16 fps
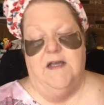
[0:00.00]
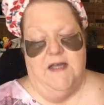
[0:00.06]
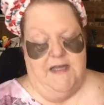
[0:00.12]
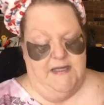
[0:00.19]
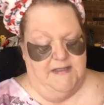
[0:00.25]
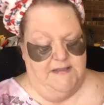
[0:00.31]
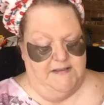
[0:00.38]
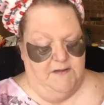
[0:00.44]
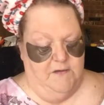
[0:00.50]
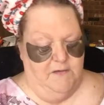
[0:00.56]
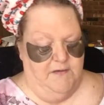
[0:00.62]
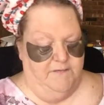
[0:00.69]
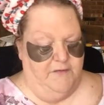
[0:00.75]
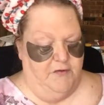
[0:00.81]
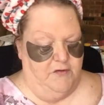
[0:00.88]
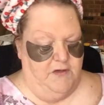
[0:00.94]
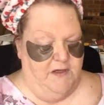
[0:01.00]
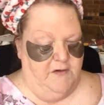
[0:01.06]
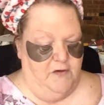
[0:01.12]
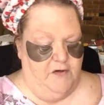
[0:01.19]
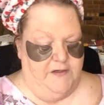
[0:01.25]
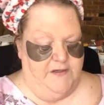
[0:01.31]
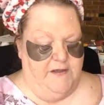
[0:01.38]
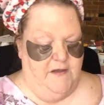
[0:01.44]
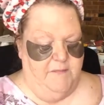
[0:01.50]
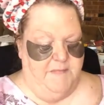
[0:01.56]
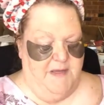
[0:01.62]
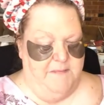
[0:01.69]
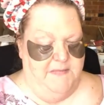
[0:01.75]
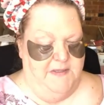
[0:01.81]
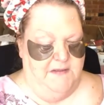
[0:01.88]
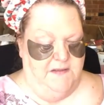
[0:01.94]
And so if you're not already on
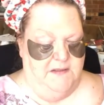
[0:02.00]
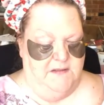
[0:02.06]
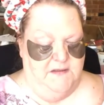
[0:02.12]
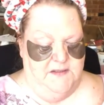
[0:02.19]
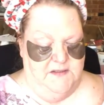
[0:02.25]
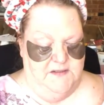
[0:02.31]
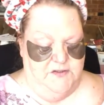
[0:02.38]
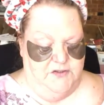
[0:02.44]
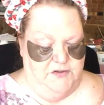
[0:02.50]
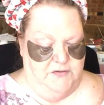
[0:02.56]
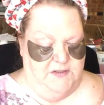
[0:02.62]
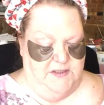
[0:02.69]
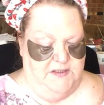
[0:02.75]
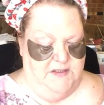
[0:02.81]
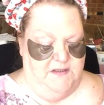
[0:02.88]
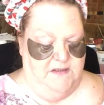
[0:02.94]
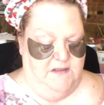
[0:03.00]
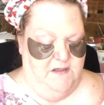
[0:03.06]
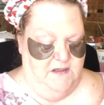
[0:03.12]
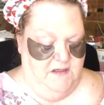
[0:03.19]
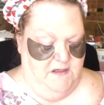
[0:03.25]
my mailing list, you can